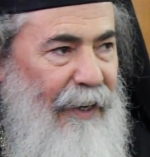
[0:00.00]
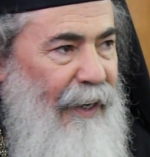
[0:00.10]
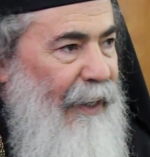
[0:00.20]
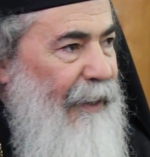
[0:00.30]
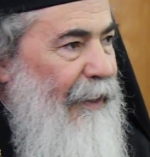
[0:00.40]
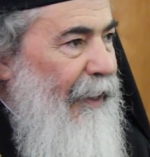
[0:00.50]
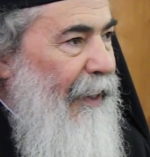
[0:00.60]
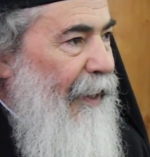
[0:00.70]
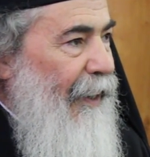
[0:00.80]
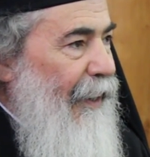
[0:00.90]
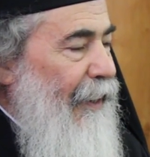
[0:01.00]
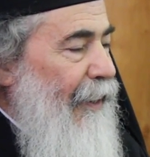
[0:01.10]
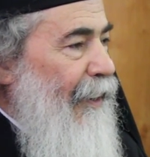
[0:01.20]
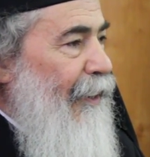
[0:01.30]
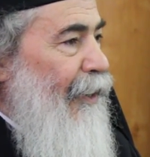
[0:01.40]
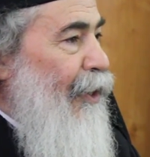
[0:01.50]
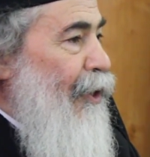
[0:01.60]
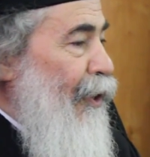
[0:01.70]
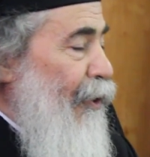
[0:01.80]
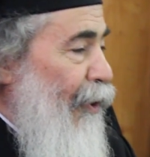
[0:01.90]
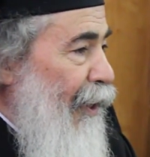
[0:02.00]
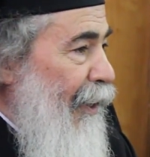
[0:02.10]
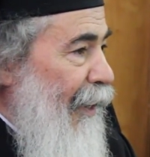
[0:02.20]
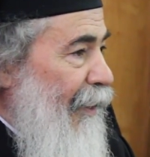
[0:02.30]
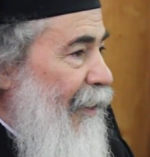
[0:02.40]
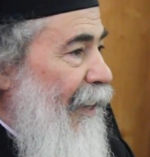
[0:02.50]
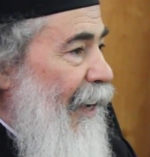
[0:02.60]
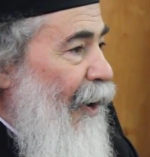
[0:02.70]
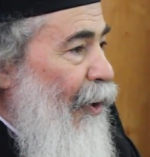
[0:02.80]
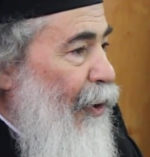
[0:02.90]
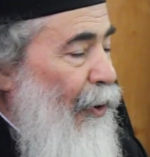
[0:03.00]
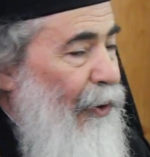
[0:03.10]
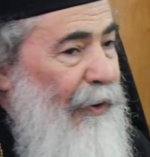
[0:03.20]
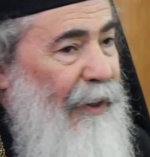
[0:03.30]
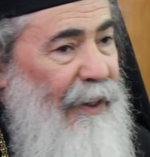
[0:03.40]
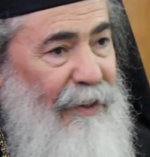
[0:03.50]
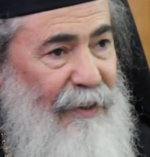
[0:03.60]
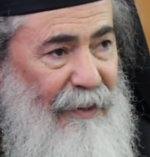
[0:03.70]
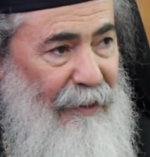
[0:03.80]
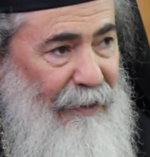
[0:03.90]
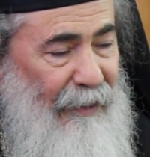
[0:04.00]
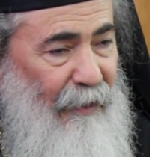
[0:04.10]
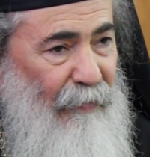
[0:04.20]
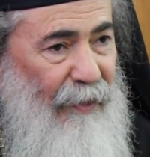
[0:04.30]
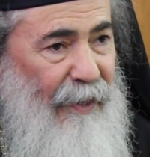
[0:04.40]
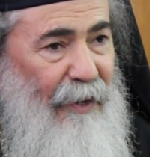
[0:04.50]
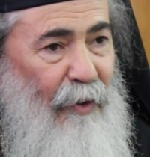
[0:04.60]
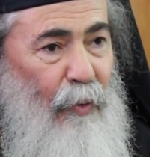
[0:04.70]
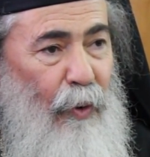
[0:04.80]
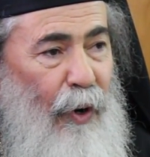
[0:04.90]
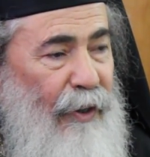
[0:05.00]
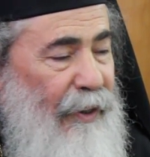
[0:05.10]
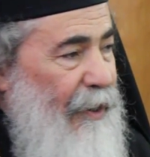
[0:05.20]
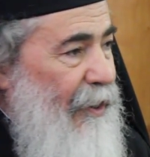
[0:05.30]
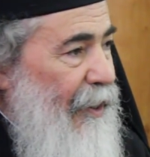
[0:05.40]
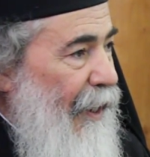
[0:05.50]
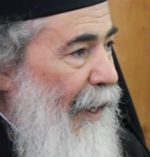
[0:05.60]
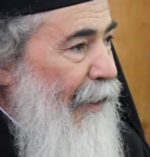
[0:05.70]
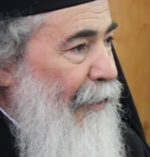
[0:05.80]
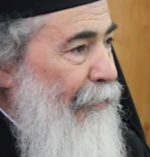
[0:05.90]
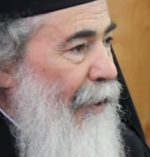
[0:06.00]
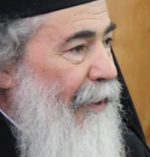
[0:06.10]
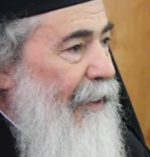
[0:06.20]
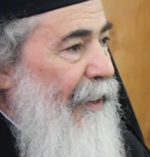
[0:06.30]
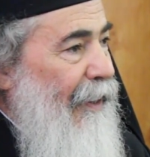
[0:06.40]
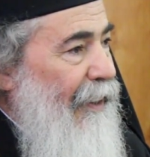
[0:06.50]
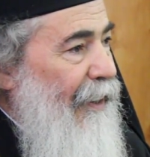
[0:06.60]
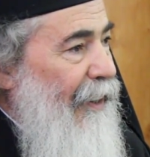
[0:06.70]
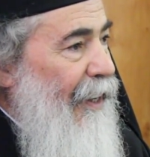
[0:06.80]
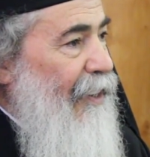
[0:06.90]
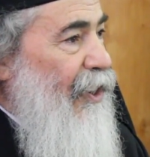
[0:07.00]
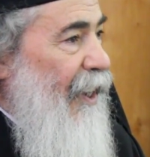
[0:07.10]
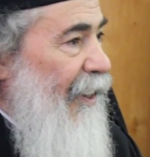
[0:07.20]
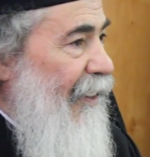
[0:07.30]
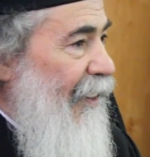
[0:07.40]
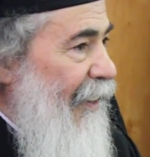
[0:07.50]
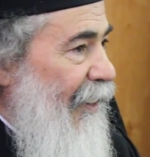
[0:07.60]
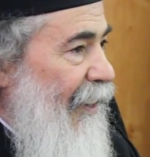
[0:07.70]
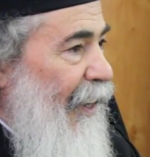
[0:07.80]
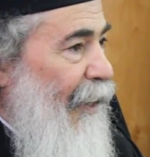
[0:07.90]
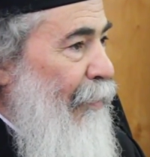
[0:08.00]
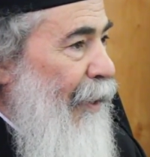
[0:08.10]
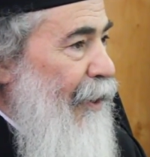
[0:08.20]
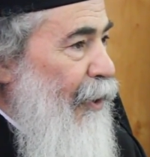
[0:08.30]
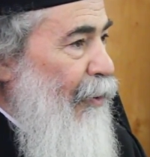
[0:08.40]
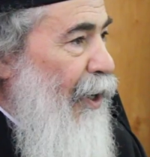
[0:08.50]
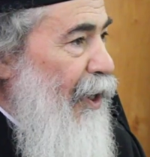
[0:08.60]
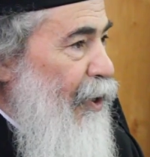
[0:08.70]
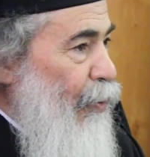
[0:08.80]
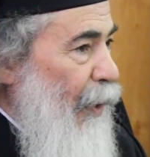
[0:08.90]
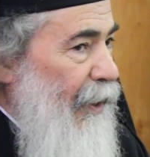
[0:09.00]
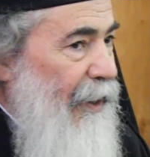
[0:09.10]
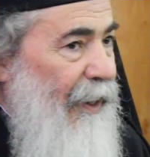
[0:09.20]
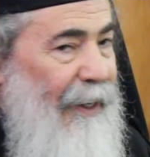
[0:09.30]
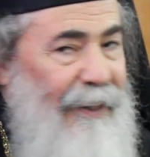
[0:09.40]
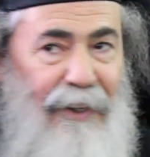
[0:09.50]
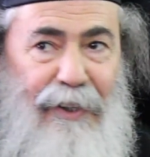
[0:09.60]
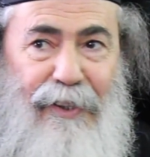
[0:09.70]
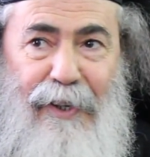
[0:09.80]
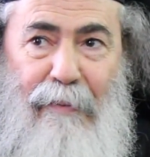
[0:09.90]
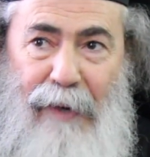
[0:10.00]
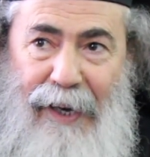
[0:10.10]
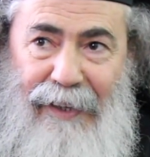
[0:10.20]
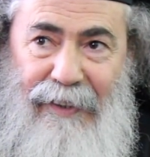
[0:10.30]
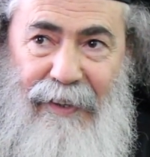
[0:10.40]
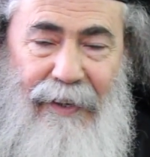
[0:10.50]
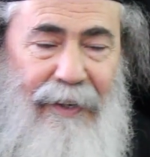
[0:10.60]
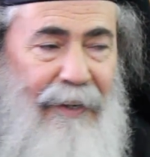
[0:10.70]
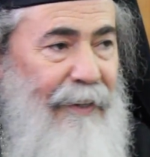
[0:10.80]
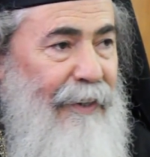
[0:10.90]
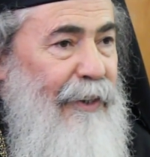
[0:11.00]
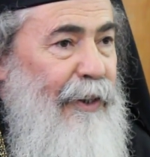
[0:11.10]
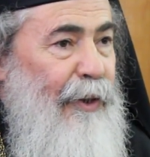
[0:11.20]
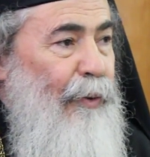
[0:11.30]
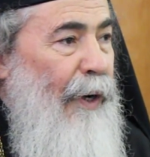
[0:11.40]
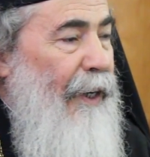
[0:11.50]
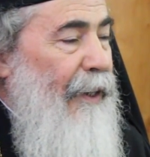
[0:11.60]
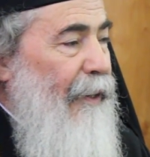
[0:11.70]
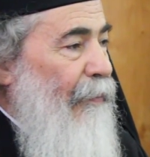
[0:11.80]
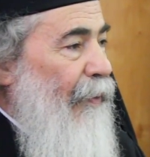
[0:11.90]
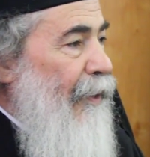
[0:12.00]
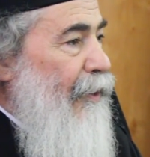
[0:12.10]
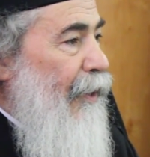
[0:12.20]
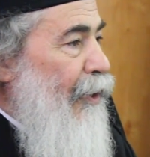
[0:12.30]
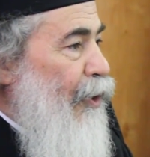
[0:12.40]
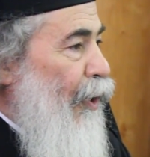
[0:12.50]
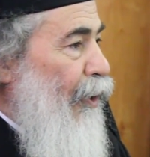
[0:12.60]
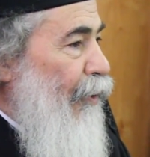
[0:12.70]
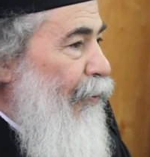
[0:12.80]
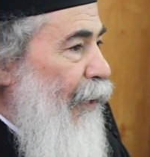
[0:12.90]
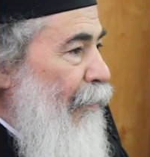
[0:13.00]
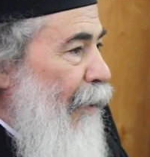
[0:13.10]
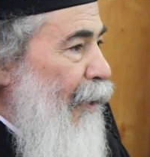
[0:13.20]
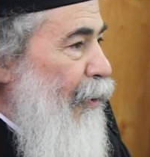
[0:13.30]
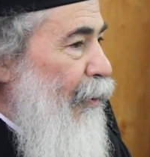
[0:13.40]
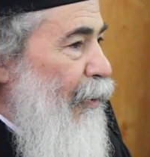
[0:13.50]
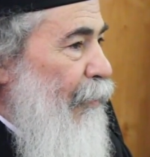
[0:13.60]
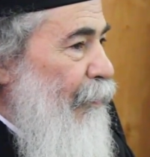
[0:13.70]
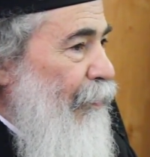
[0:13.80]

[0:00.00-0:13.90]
And uh, it's not only that our Lord has uh, walked this land, but uh, he has said and blessed his sweat and his uh, blood. This is why St. John of Damascus